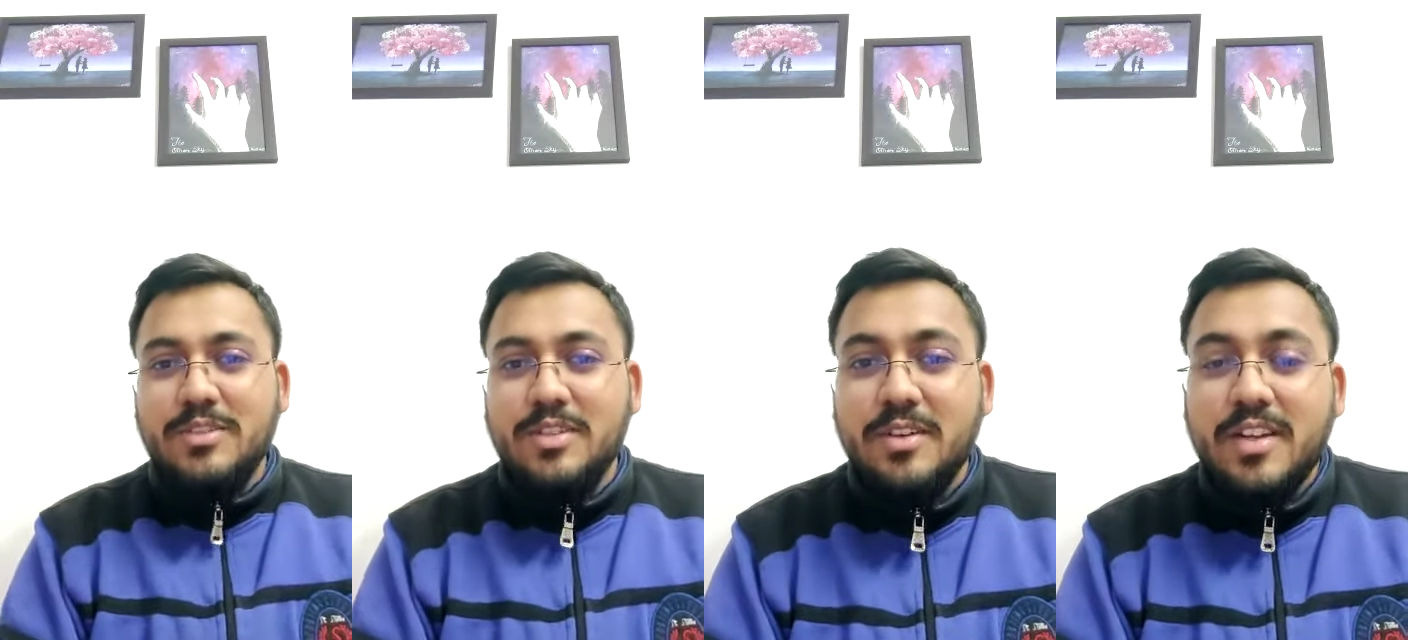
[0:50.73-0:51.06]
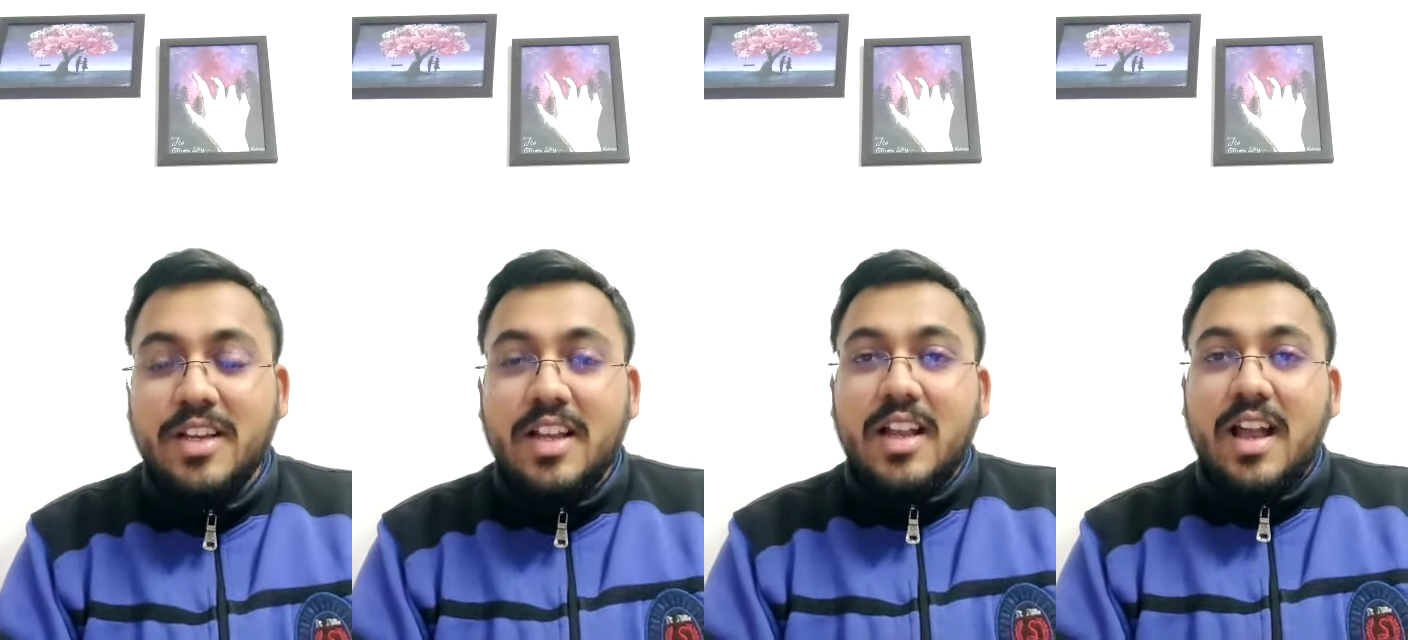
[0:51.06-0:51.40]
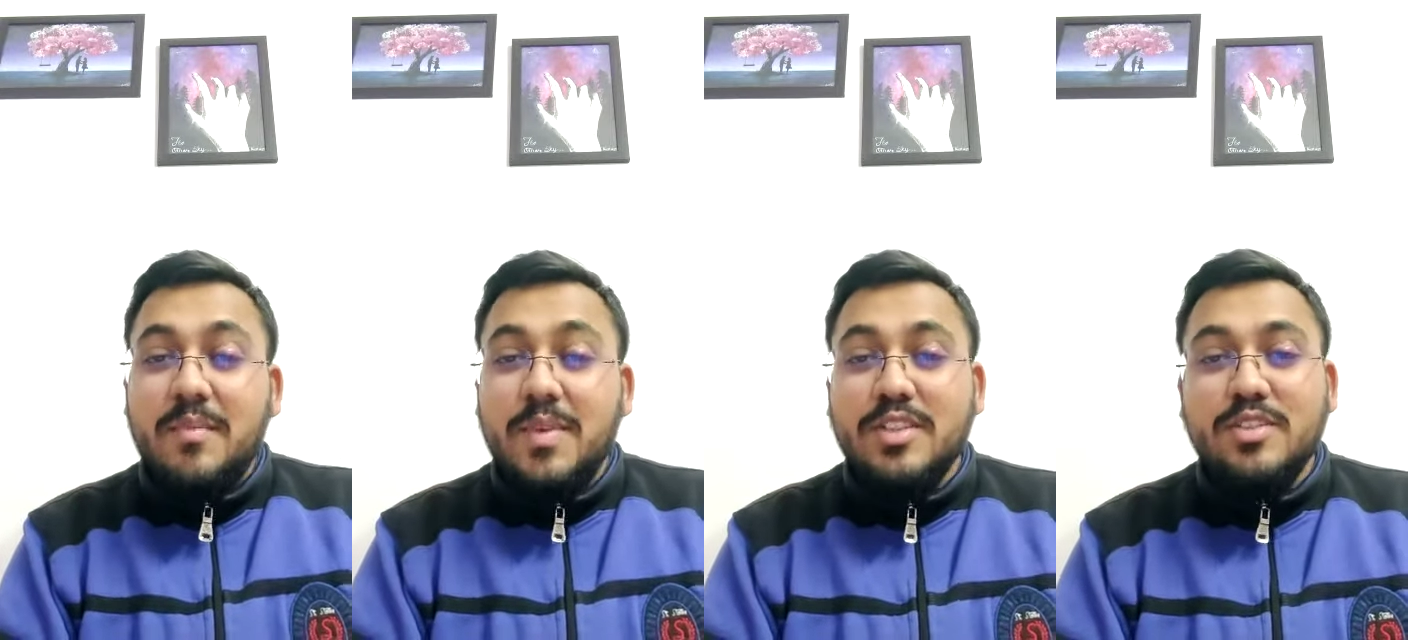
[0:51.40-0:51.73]
So
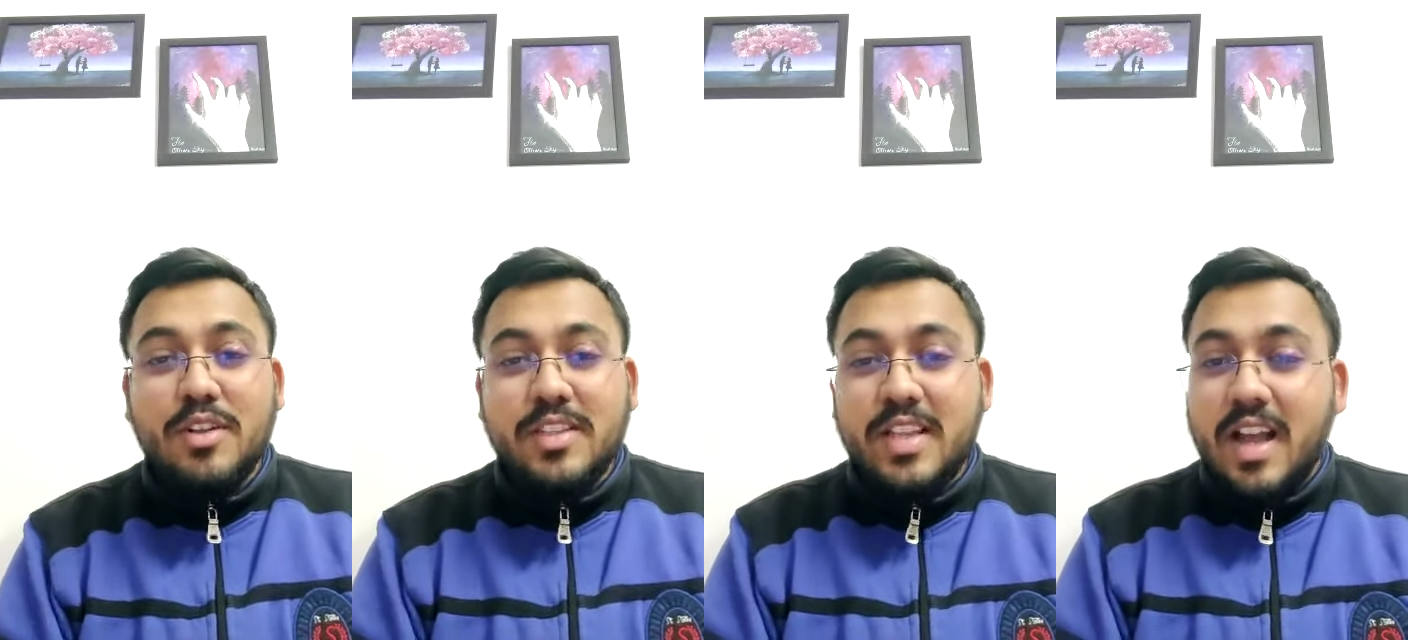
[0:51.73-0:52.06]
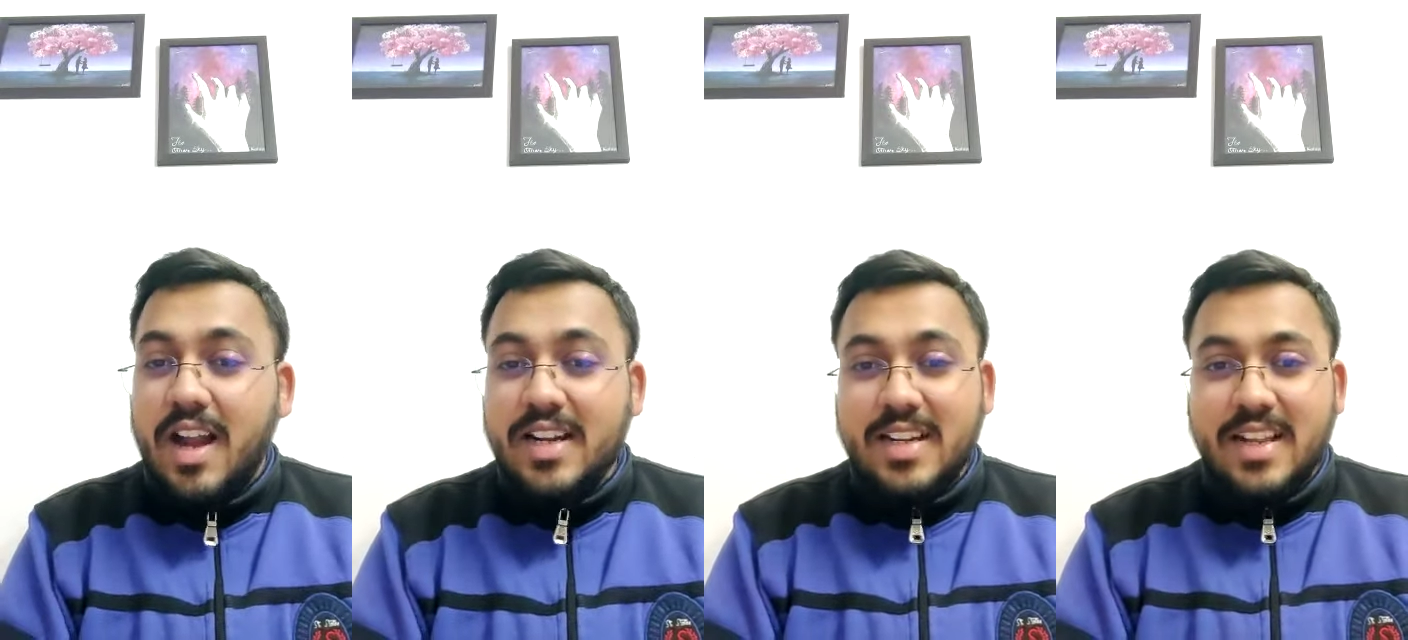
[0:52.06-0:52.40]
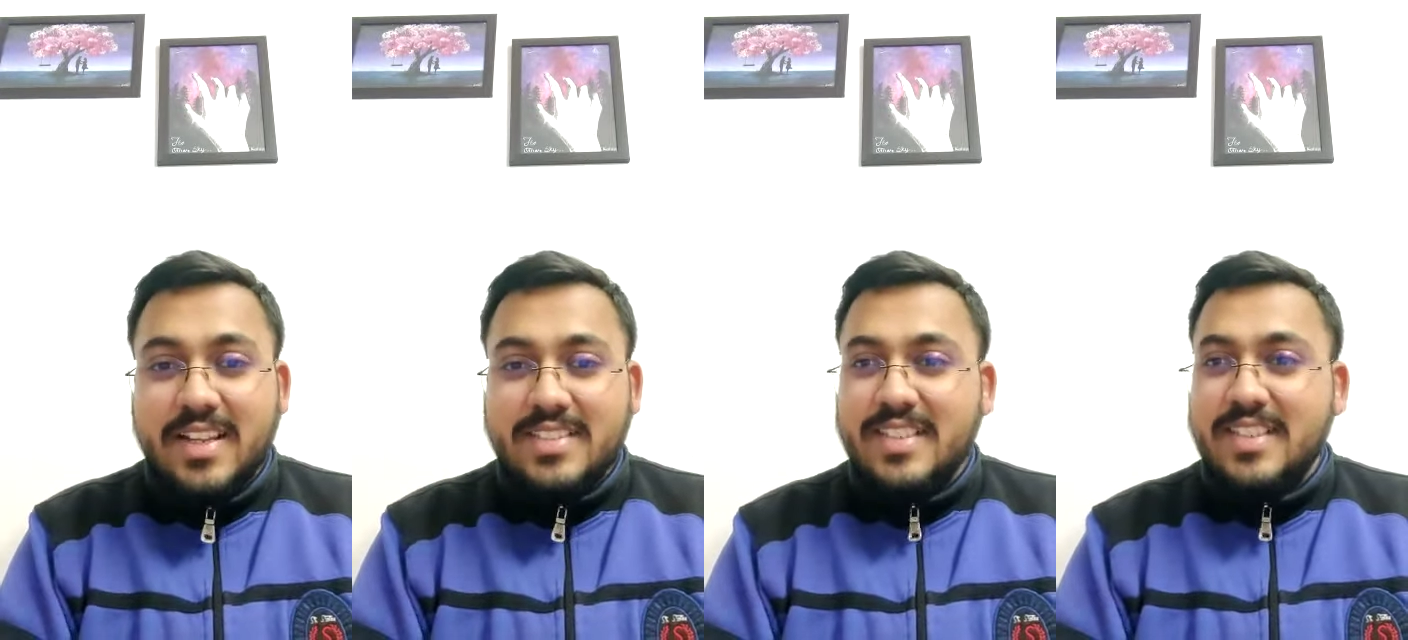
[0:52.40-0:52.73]
I miss all the art
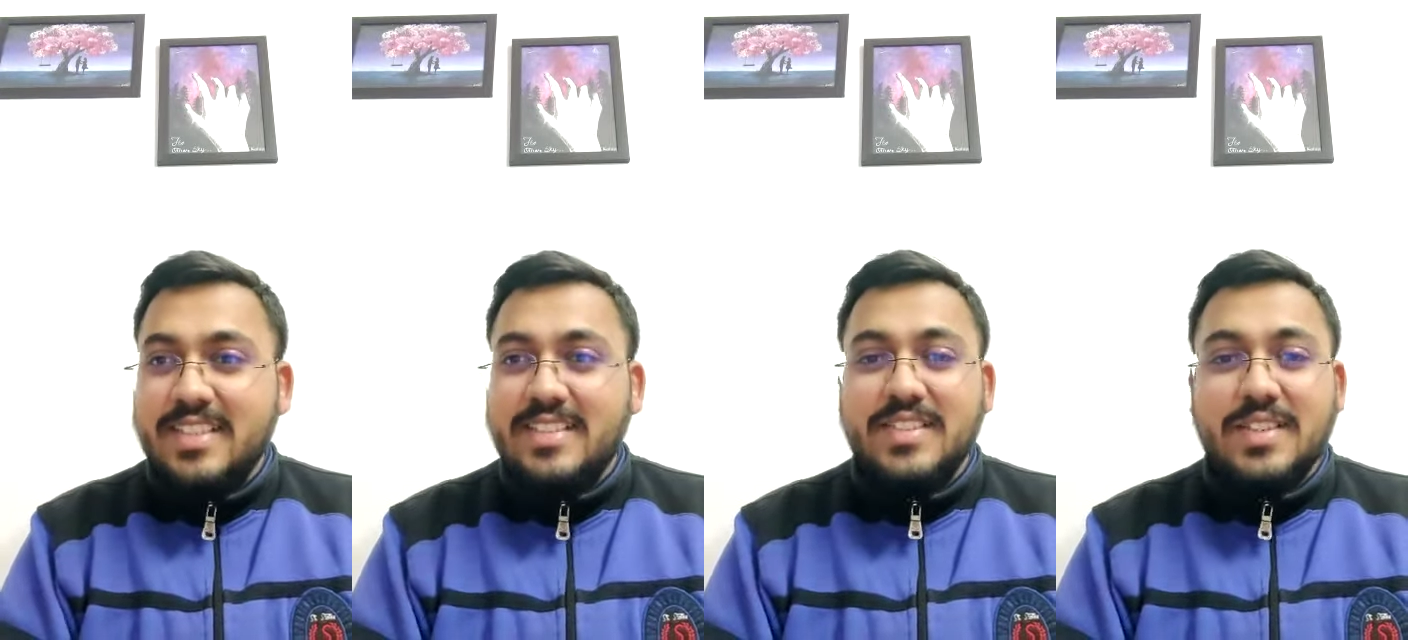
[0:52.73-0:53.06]
classes,